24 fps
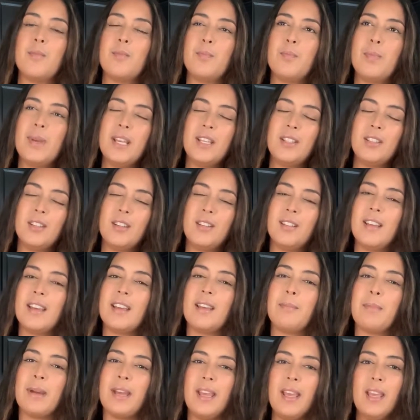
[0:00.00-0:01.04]
based on like
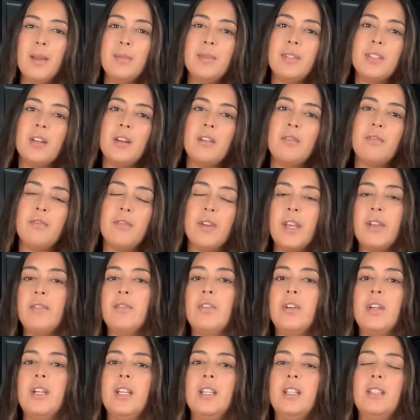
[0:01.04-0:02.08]
my Amazon
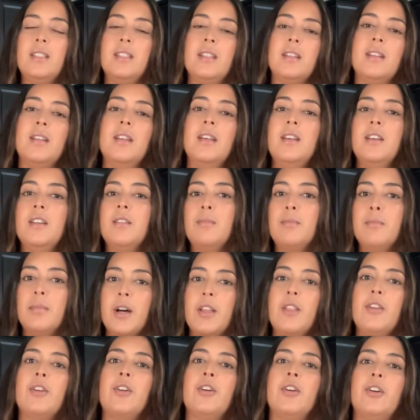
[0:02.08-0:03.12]
favorites and
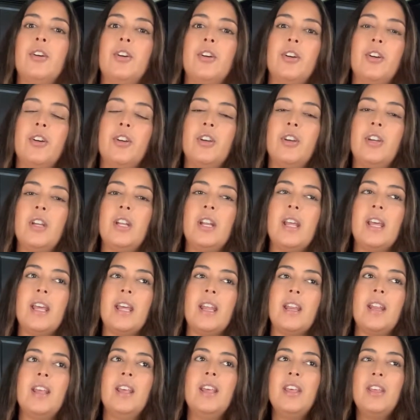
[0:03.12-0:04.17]
motherhood
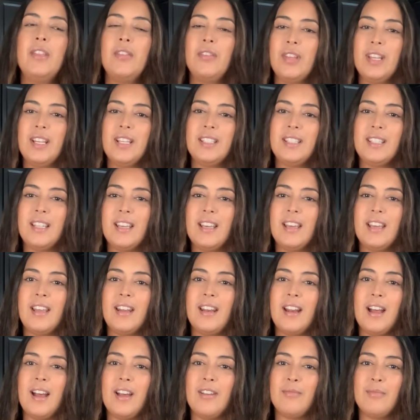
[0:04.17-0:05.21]
and things that
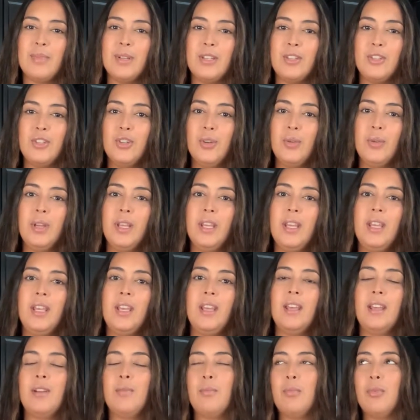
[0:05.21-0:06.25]
I've been
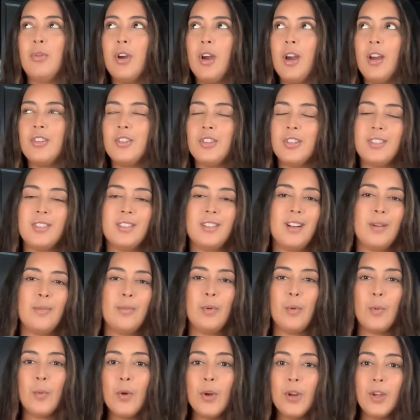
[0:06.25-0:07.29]
doing and projects that I've
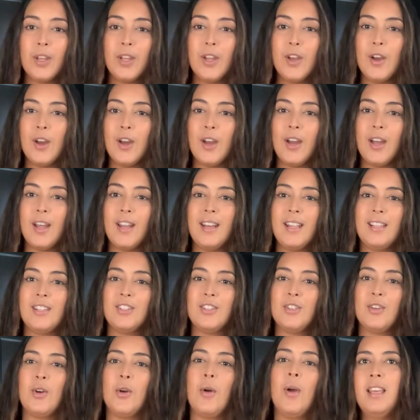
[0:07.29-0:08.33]
been working on. And
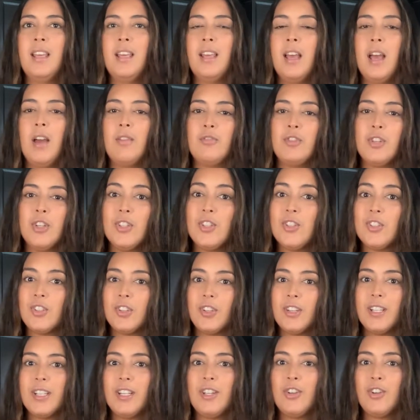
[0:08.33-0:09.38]
so I've just
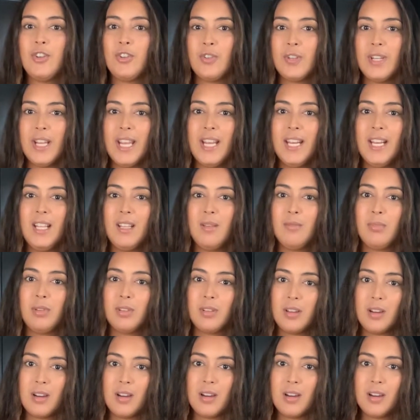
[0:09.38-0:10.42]
started creating
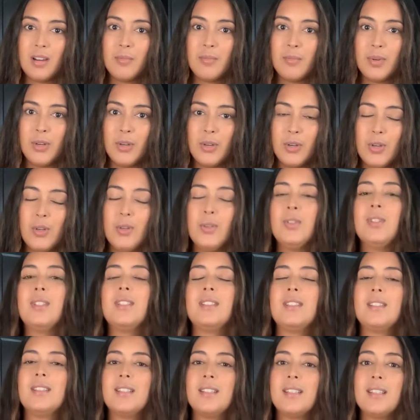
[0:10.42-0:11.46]
blog
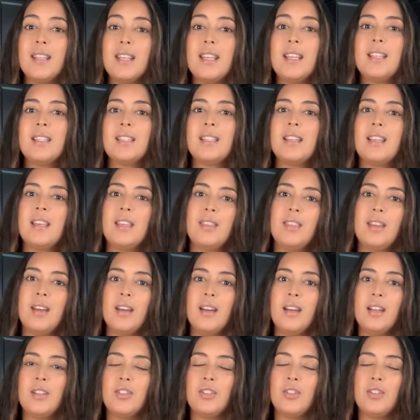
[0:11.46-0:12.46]
posts and things like that,